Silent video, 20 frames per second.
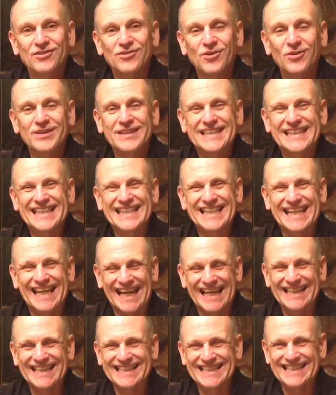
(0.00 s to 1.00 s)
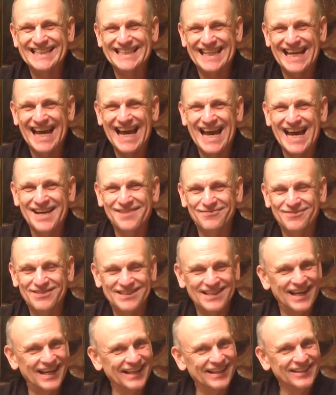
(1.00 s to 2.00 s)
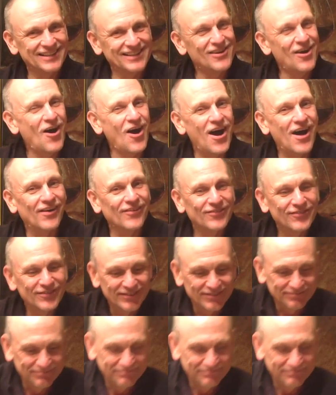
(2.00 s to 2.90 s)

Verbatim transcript: Joey T and the Snob signing off.